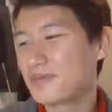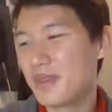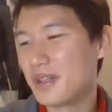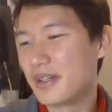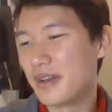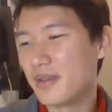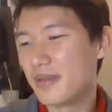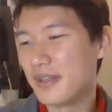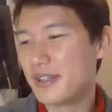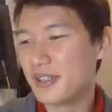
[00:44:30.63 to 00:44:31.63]

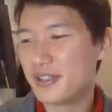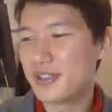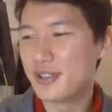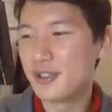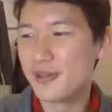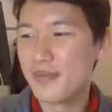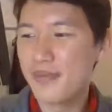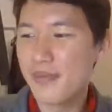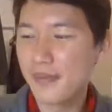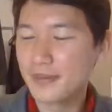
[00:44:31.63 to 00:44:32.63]
There's also,
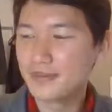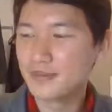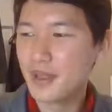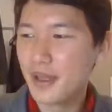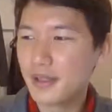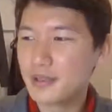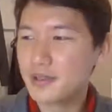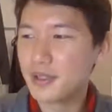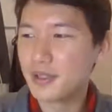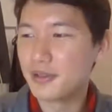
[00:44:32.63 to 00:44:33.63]

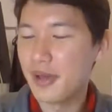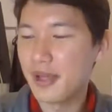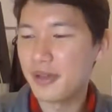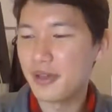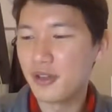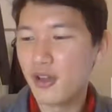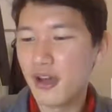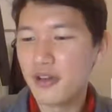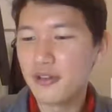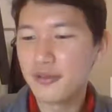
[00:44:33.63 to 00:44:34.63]
you know, I think a
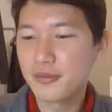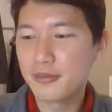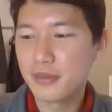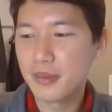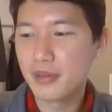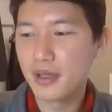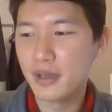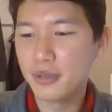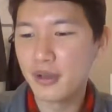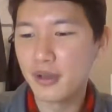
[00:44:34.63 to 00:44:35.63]
lot of
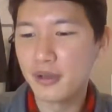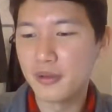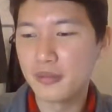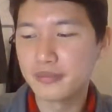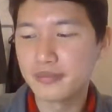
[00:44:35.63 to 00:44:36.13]
the